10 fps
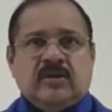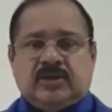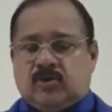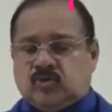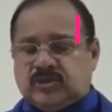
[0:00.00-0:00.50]

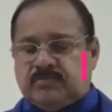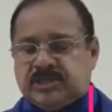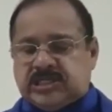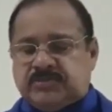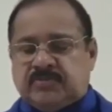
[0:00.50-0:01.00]
the households and
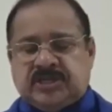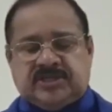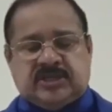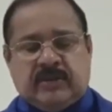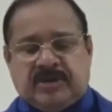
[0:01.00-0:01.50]
business firms and
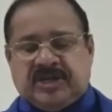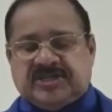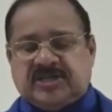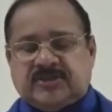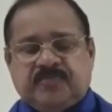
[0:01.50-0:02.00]
its
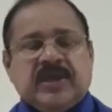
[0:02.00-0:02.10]
limitations,